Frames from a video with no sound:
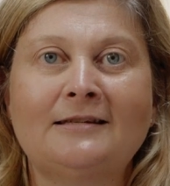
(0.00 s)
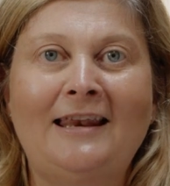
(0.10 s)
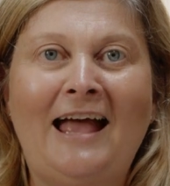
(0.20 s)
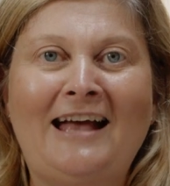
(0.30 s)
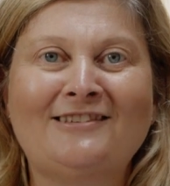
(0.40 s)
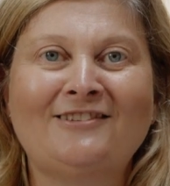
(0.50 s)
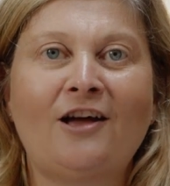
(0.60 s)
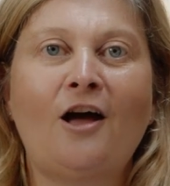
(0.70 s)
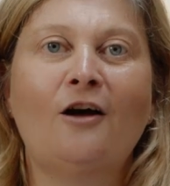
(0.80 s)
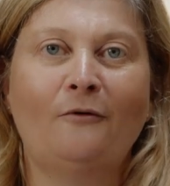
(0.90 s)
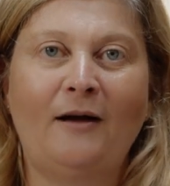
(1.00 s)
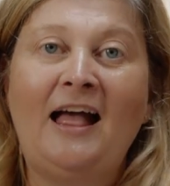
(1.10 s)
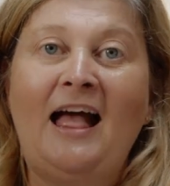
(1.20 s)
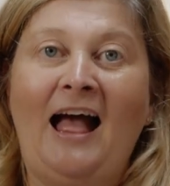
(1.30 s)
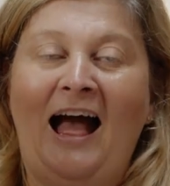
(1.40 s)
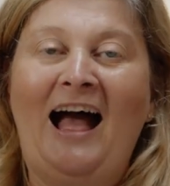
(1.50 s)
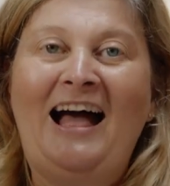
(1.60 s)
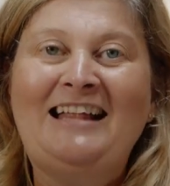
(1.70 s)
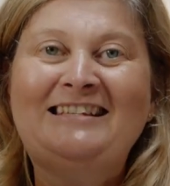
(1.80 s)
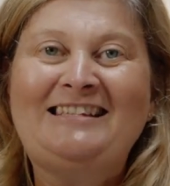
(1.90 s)
So let's go.
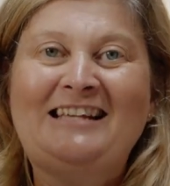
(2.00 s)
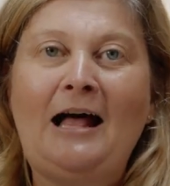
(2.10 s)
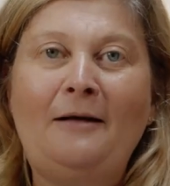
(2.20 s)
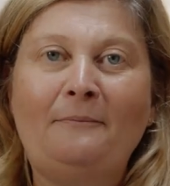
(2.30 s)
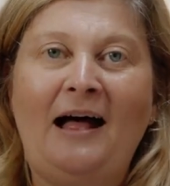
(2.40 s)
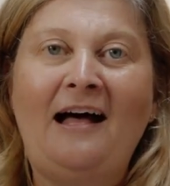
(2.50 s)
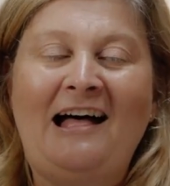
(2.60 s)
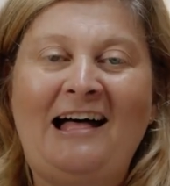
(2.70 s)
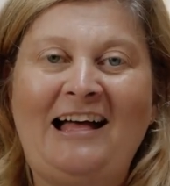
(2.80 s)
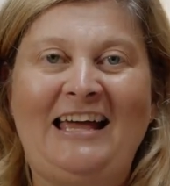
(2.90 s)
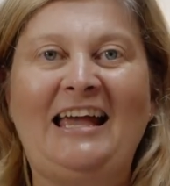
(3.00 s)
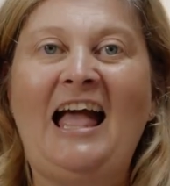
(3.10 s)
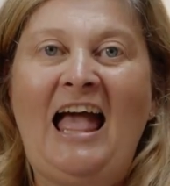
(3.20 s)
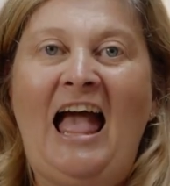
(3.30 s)
Hands up high,